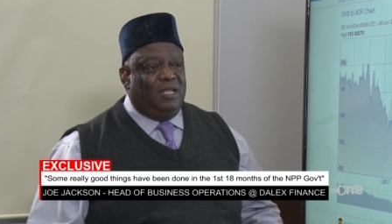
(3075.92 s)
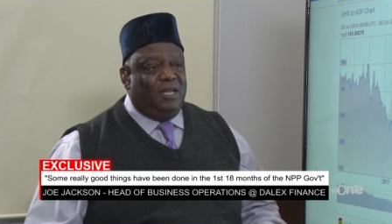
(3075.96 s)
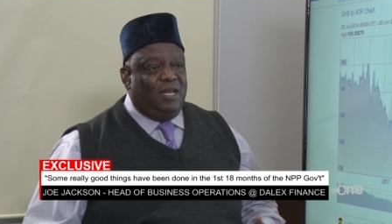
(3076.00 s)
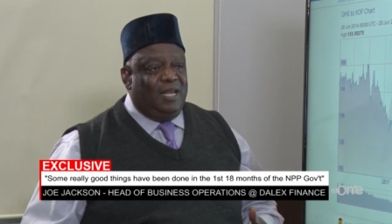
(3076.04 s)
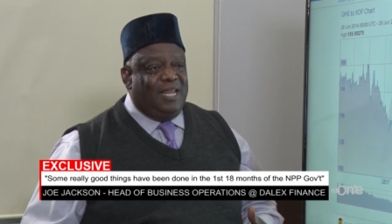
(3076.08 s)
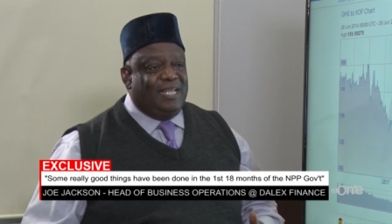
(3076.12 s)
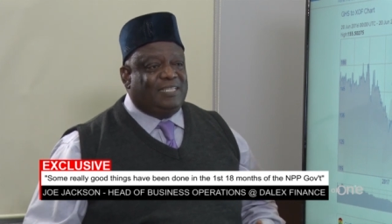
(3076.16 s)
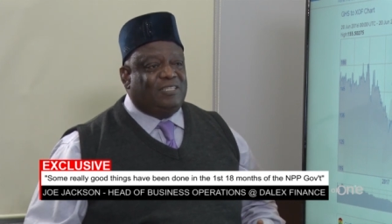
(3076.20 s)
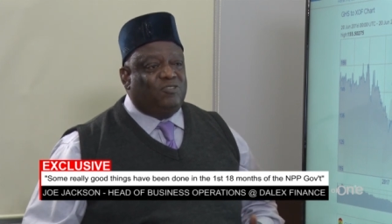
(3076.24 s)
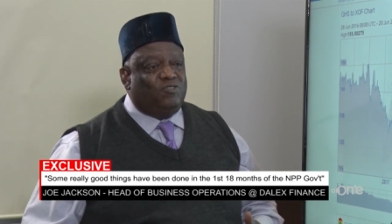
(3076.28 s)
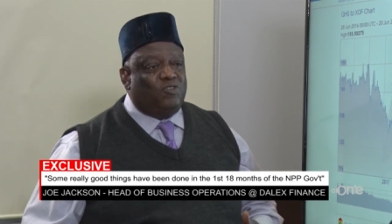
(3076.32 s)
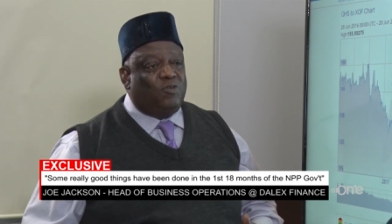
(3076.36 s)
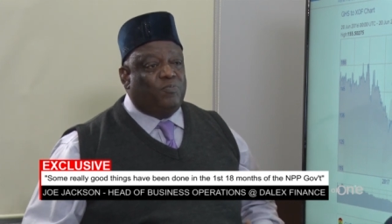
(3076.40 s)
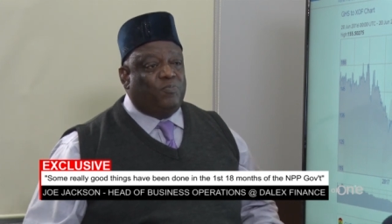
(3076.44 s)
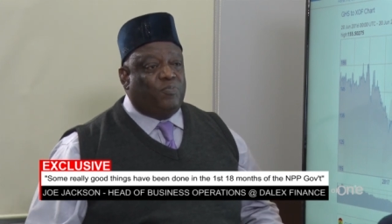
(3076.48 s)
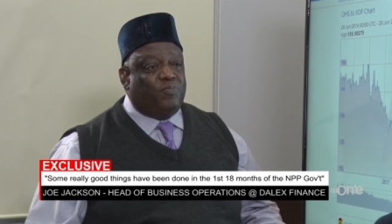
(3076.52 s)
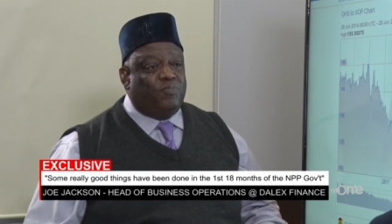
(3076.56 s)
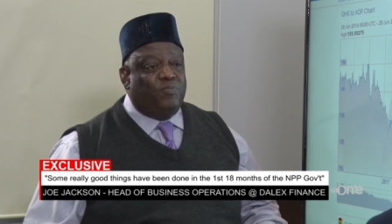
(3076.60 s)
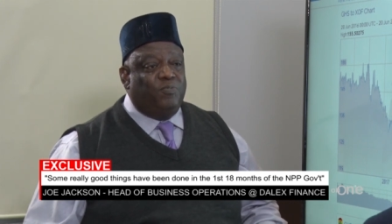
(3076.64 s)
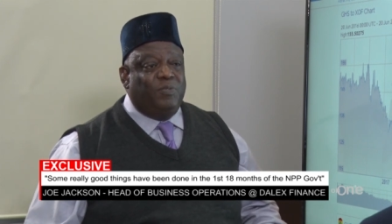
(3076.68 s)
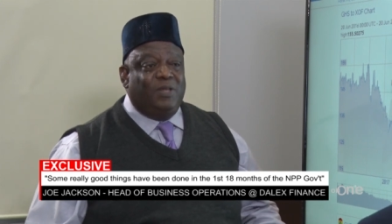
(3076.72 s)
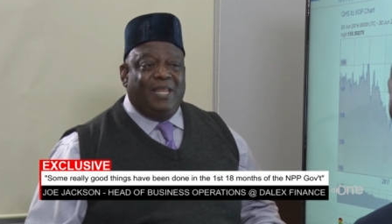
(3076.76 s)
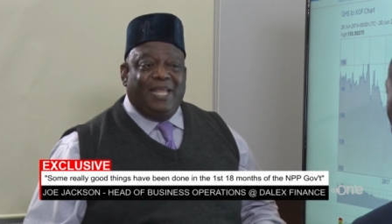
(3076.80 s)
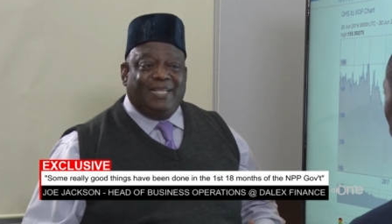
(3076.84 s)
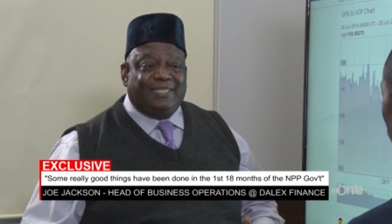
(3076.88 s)
Let's
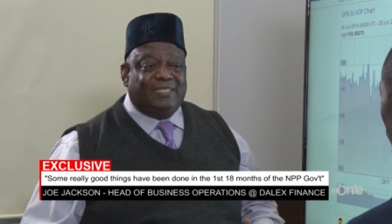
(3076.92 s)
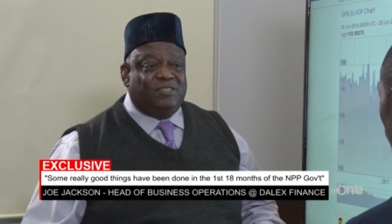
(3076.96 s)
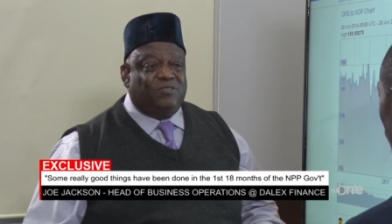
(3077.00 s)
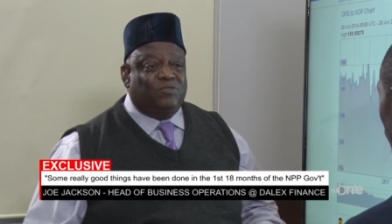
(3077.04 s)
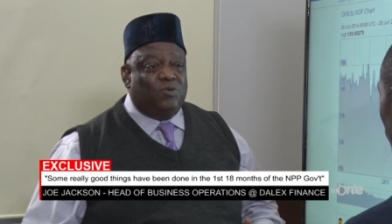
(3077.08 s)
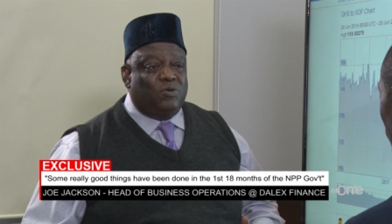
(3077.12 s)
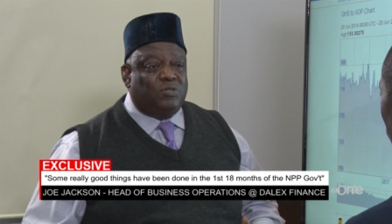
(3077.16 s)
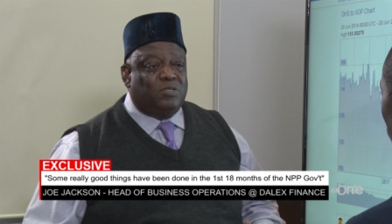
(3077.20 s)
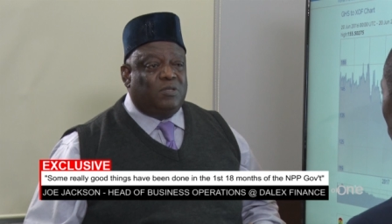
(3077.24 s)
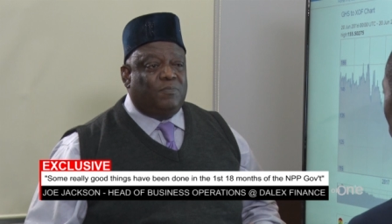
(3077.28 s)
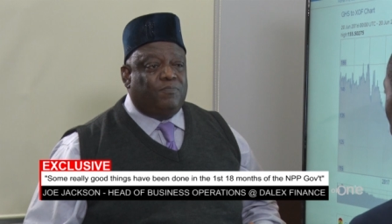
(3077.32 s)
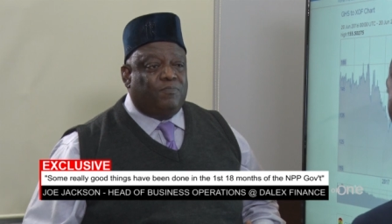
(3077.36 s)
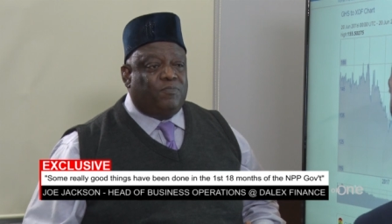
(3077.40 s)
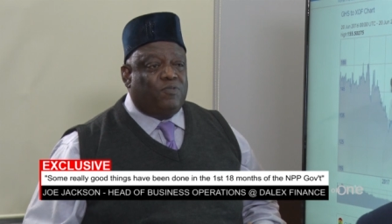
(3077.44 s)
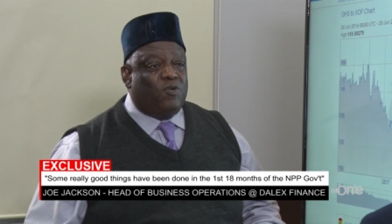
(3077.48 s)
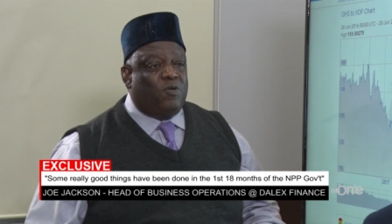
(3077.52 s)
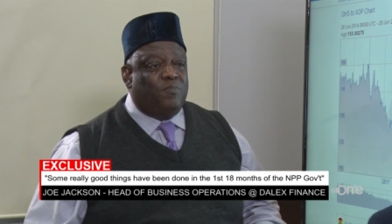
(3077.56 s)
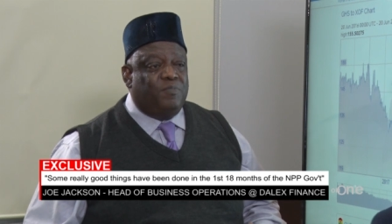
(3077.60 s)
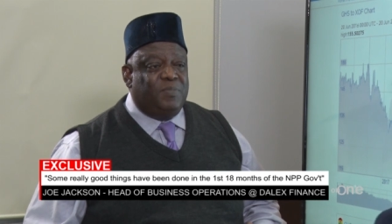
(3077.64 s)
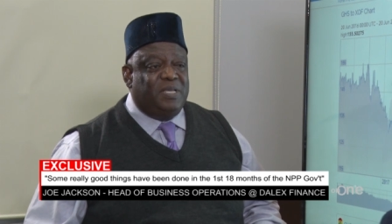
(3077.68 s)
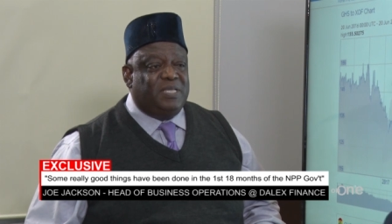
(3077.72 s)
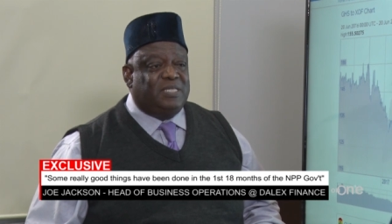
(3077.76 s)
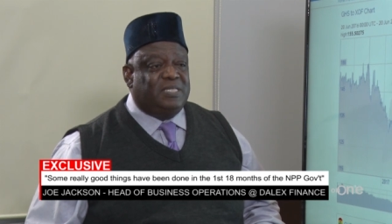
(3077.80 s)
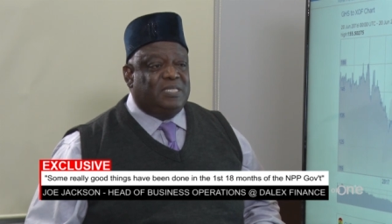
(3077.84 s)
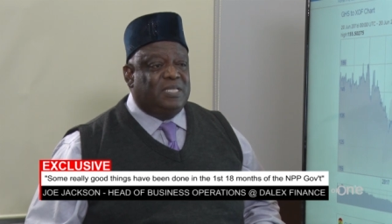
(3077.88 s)
not
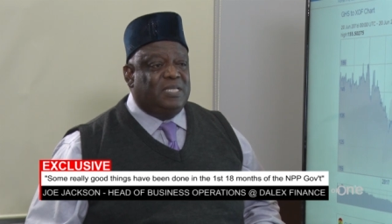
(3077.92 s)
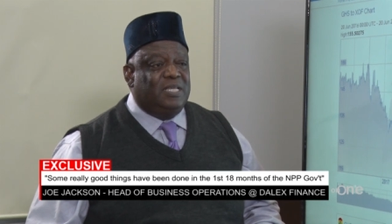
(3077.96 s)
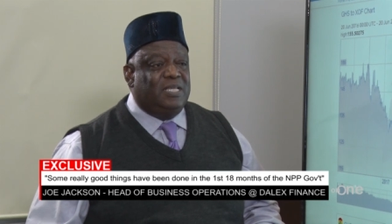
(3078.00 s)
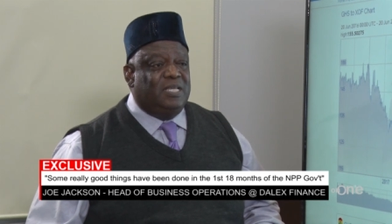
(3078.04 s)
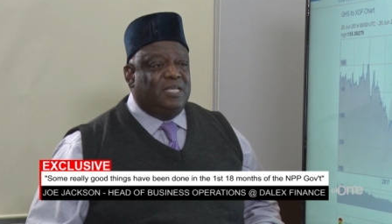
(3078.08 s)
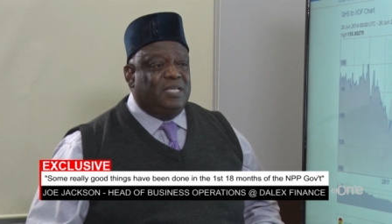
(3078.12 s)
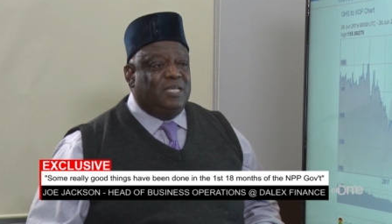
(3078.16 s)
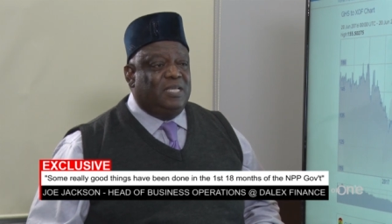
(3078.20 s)
promise